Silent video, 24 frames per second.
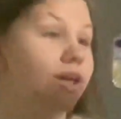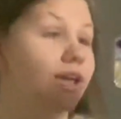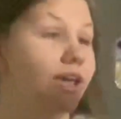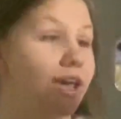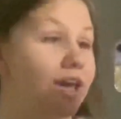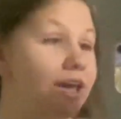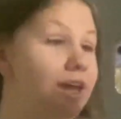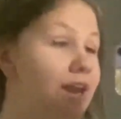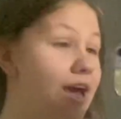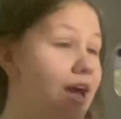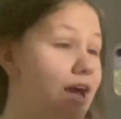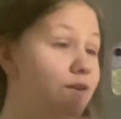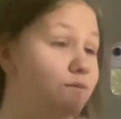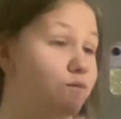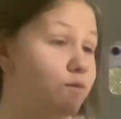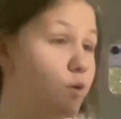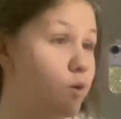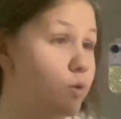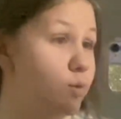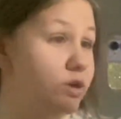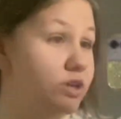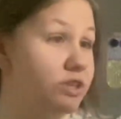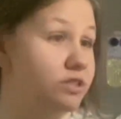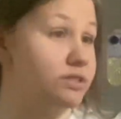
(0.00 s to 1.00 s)
and I've
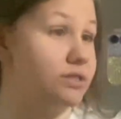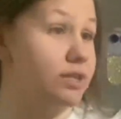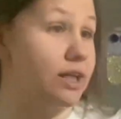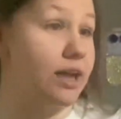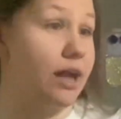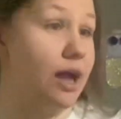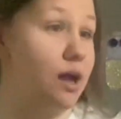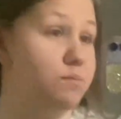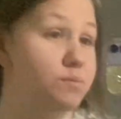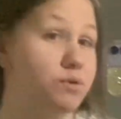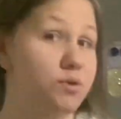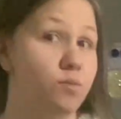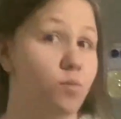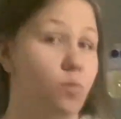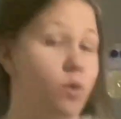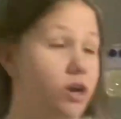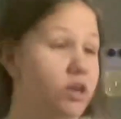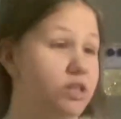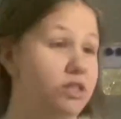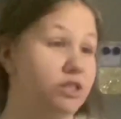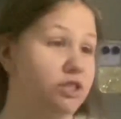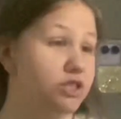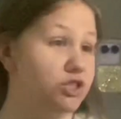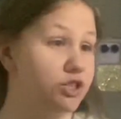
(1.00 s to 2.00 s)
been
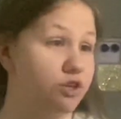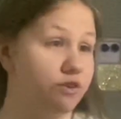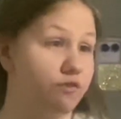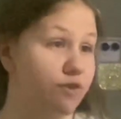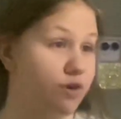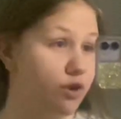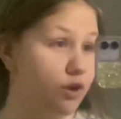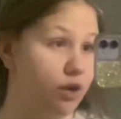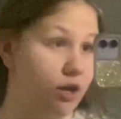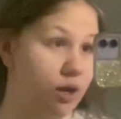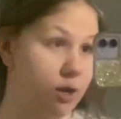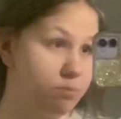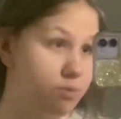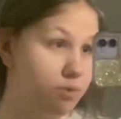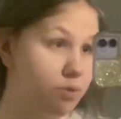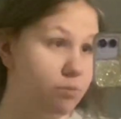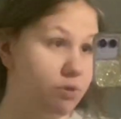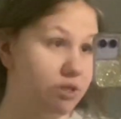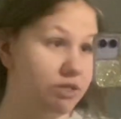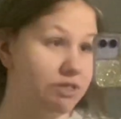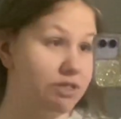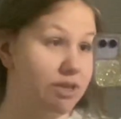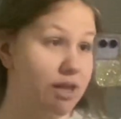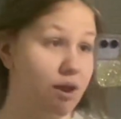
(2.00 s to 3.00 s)
wanting this shirt for a couple
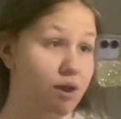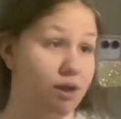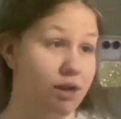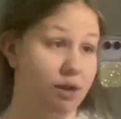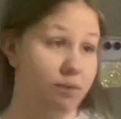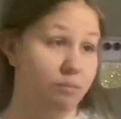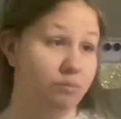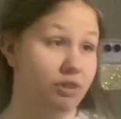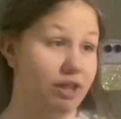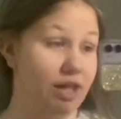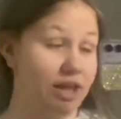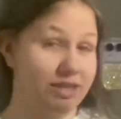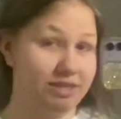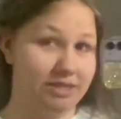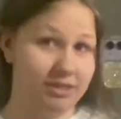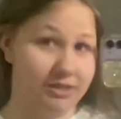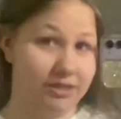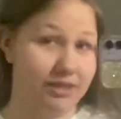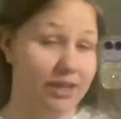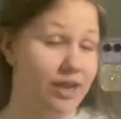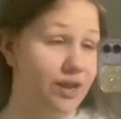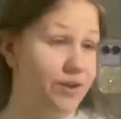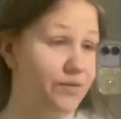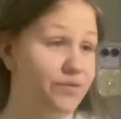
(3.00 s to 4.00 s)
months now, and I'm glad to
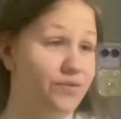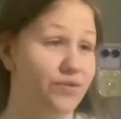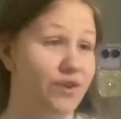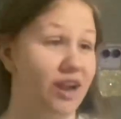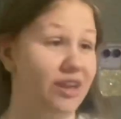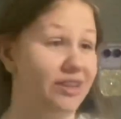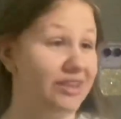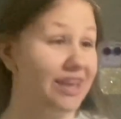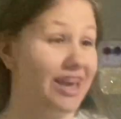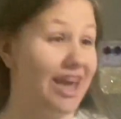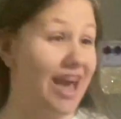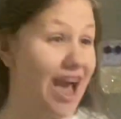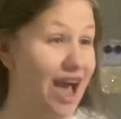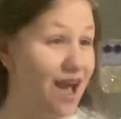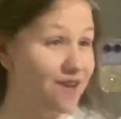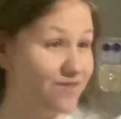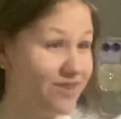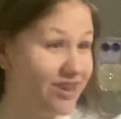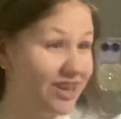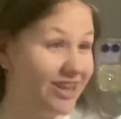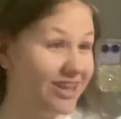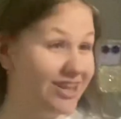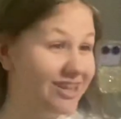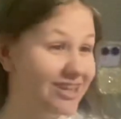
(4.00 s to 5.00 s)
like finally have
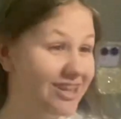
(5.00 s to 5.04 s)
it.